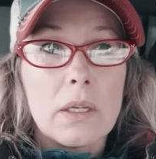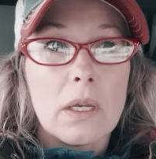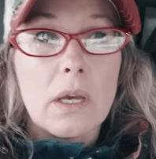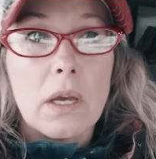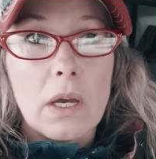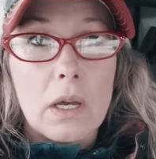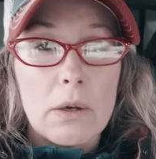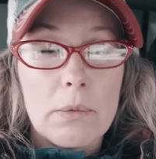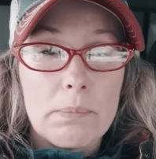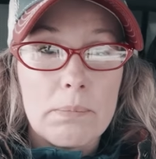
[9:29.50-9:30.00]

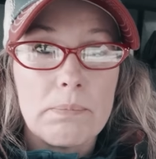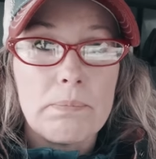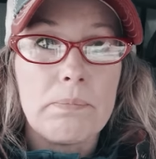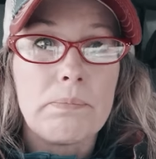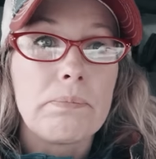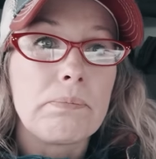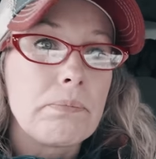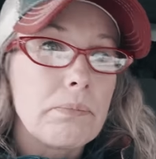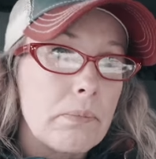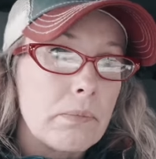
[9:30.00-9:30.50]
Um,
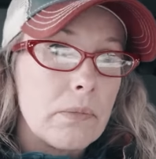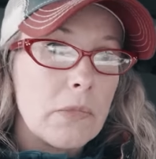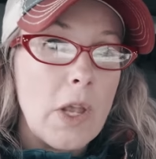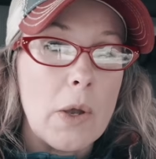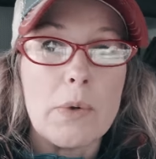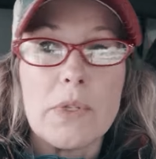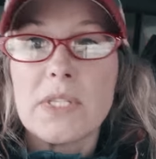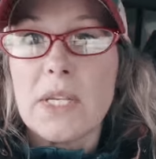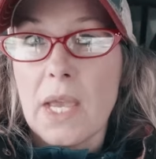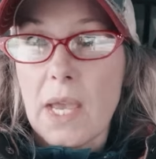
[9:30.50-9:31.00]
I
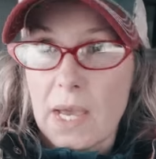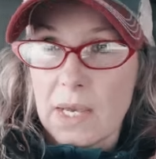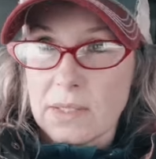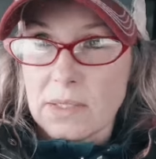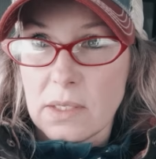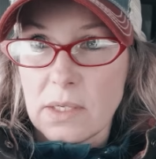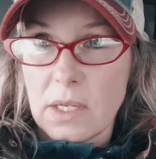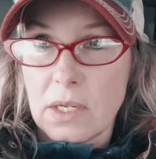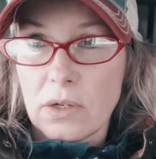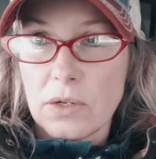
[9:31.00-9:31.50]
would say
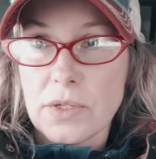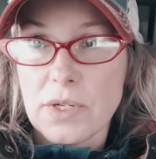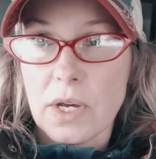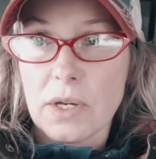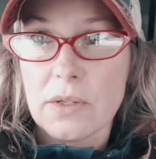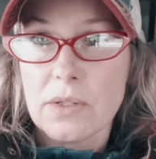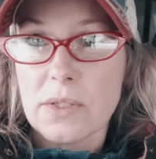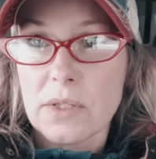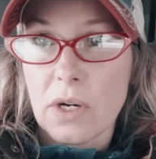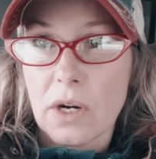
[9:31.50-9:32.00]
accidental
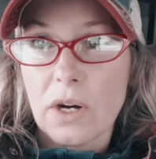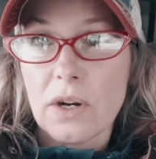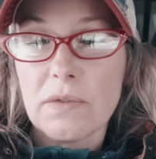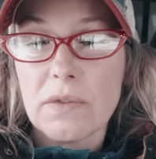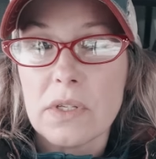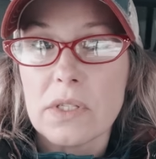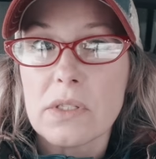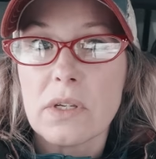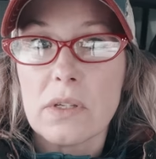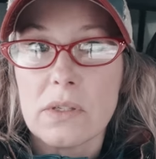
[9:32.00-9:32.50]
ducks to
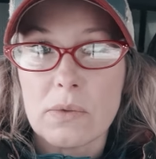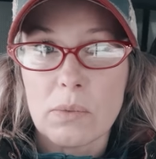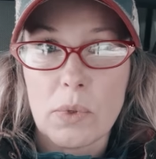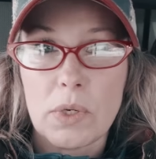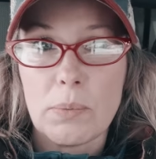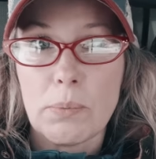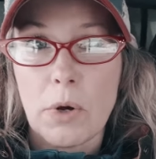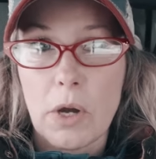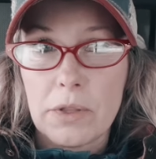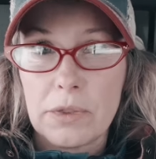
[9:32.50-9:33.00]
harvest because
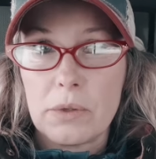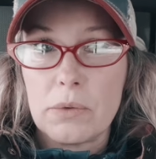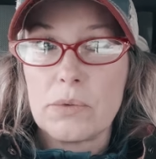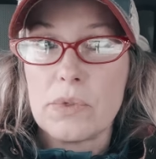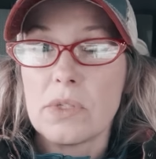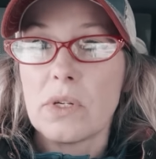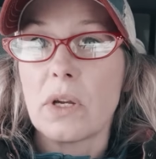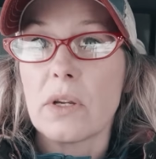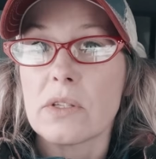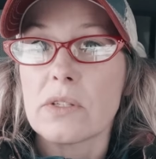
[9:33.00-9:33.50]
we bought
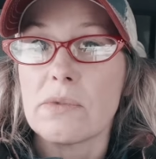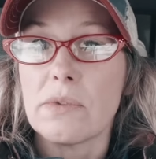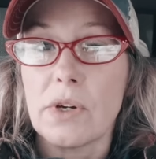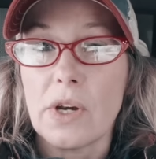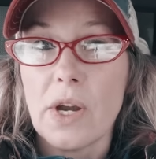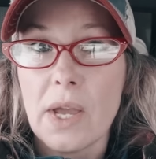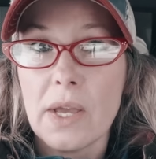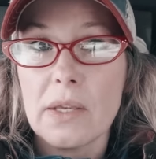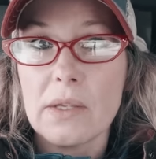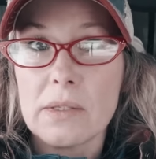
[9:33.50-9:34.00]
those ducks
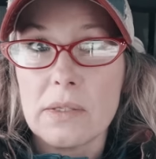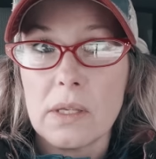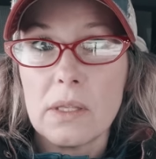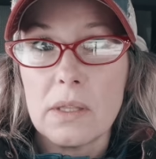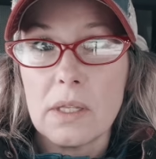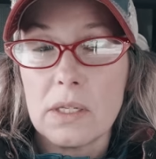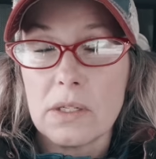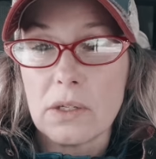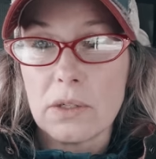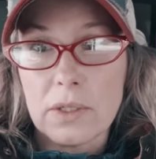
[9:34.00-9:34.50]
for eggs
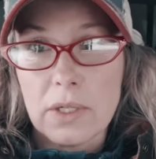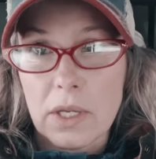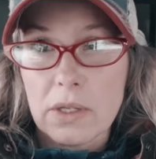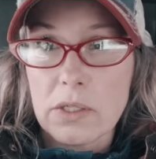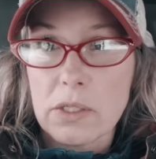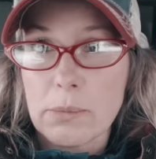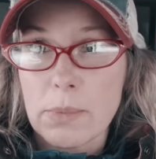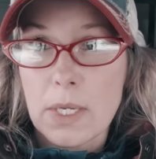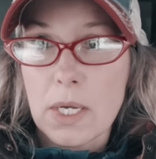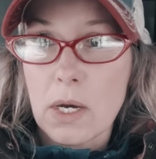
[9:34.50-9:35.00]
and they turned
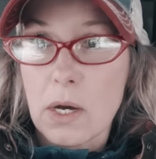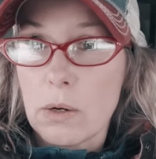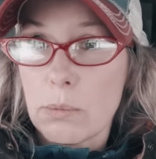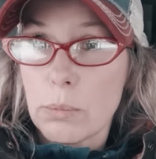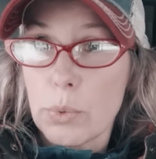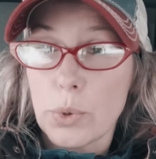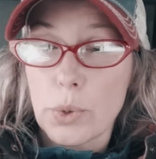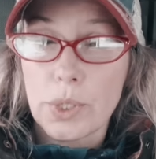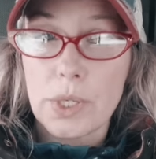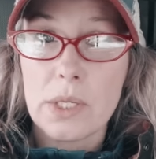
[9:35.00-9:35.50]
out to be all
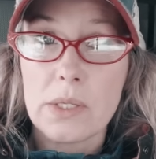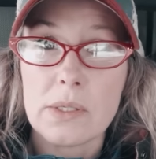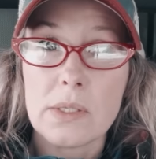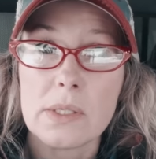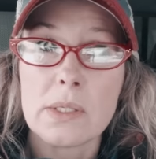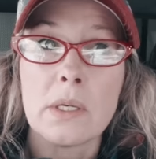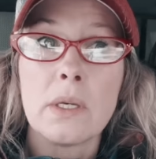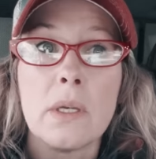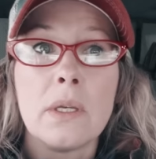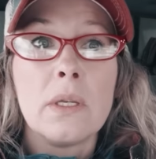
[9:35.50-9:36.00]

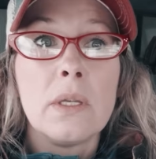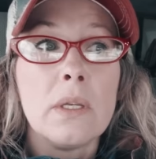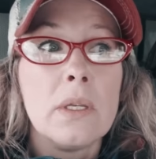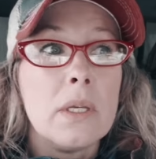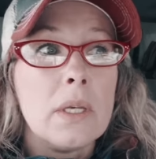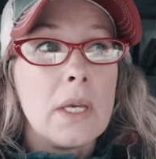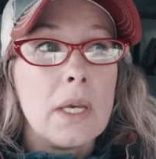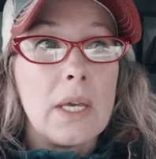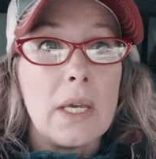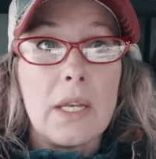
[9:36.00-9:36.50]
boys
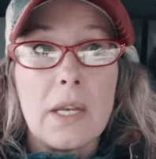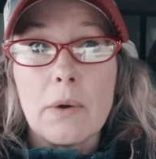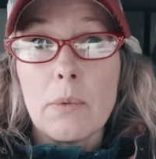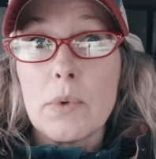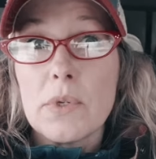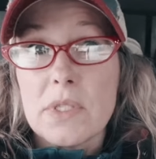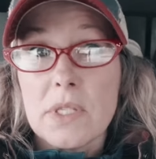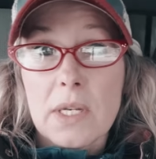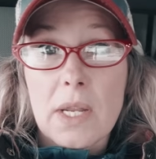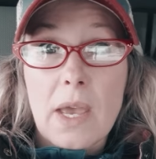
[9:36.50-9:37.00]
and I
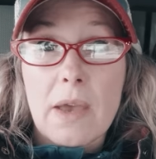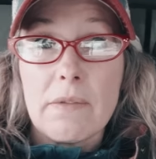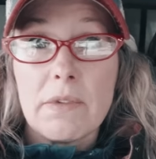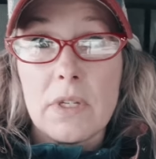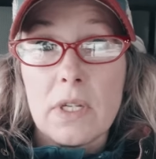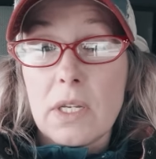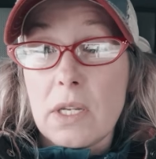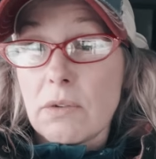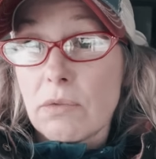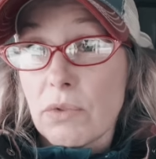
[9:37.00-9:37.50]
wasn't
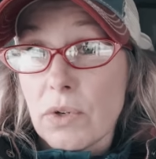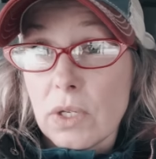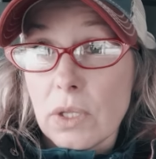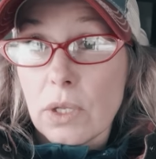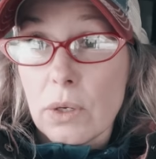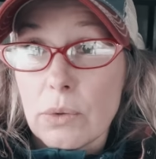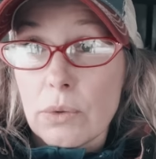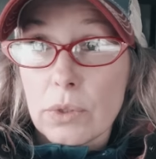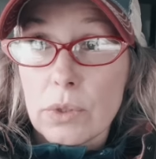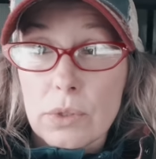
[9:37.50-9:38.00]
having any
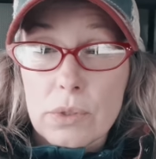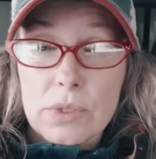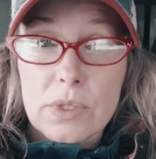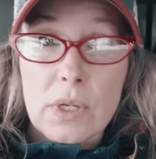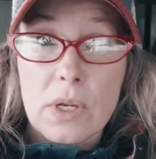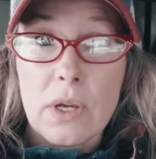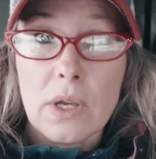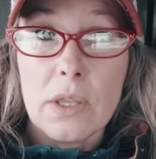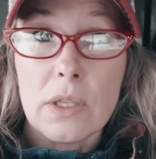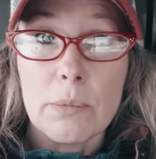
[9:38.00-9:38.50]
freeloaders
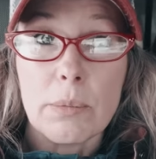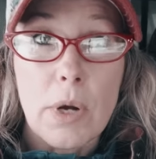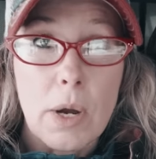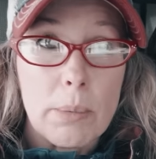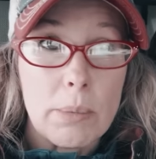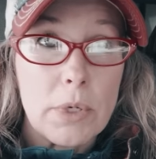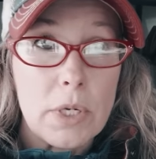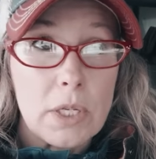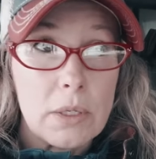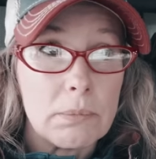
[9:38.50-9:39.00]
on the
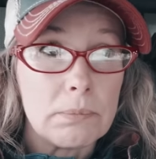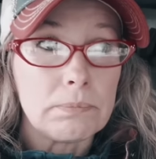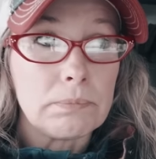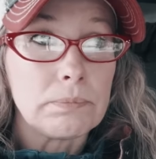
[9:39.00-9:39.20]
property.